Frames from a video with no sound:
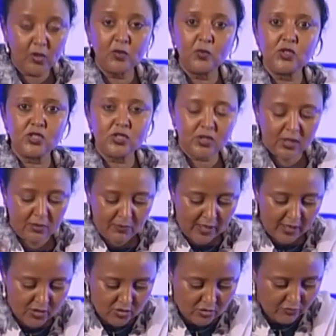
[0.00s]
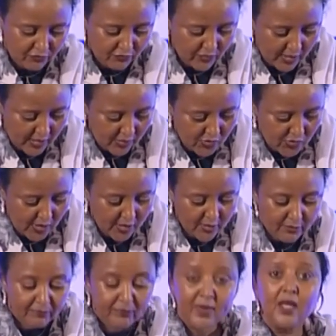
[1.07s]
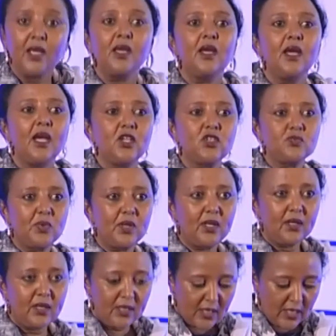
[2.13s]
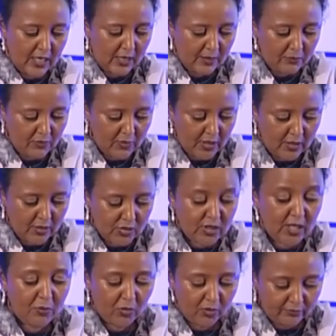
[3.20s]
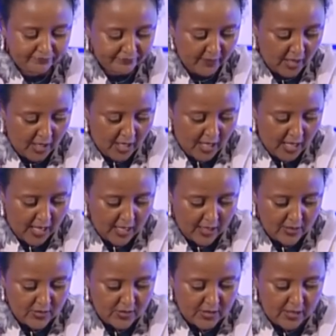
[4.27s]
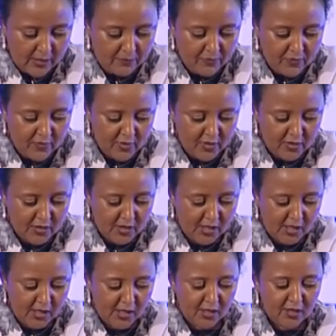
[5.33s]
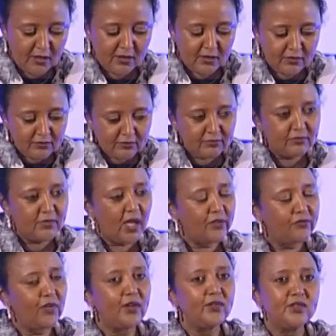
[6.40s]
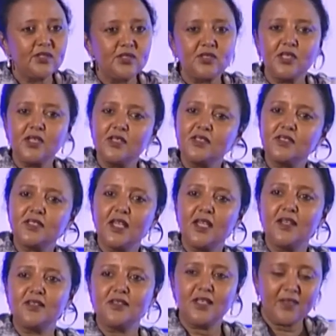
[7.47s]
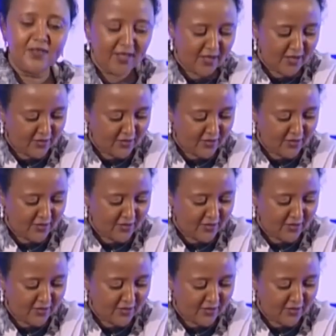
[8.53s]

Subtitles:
which the balance of trade has been stable. And the advantages and the